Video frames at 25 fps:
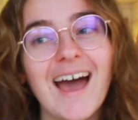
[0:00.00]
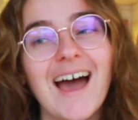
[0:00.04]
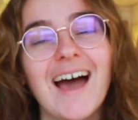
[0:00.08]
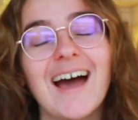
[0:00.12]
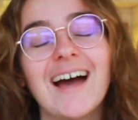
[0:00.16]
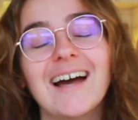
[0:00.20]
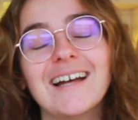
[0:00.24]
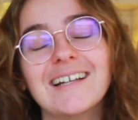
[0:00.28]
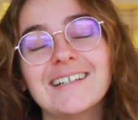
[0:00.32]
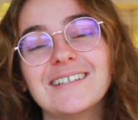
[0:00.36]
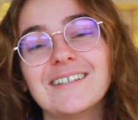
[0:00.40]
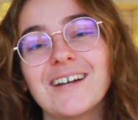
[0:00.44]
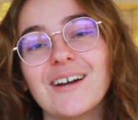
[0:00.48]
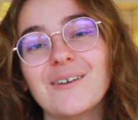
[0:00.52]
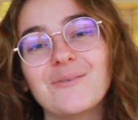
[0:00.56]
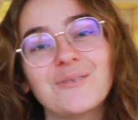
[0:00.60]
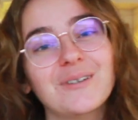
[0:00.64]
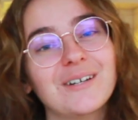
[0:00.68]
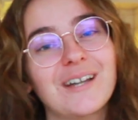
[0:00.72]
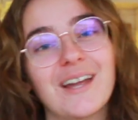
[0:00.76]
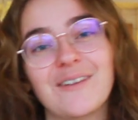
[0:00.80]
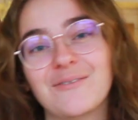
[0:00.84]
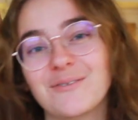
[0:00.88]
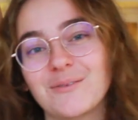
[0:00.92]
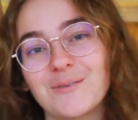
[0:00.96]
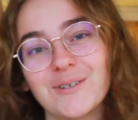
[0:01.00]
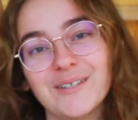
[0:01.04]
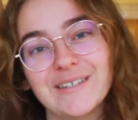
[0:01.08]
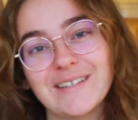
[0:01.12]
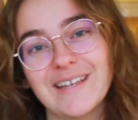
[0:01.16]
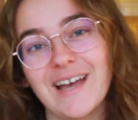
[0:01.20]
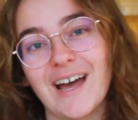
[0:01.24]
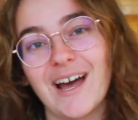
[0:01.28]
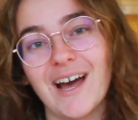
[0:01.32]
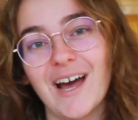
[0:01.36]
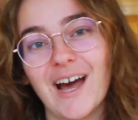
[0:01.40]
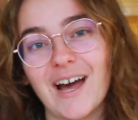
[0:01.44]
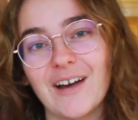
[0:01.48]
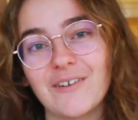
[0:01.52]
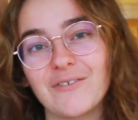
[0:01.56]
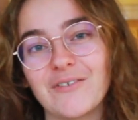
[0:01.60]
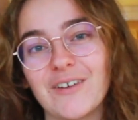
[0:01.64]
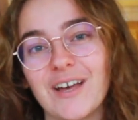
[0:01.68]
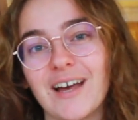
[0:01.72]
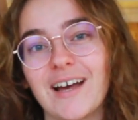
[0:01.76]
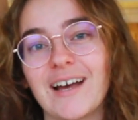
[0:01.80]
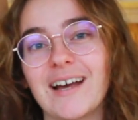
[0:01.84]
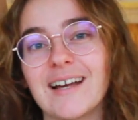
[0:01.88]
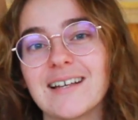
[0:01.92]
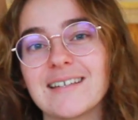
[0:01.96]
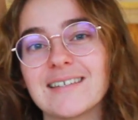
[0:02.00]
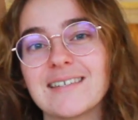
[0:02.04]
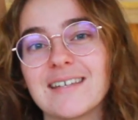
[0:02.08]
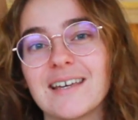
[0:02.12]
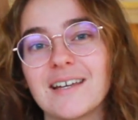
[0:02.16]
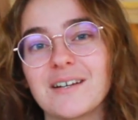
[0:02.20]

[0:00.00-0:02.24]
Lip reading: and I want everyone to have as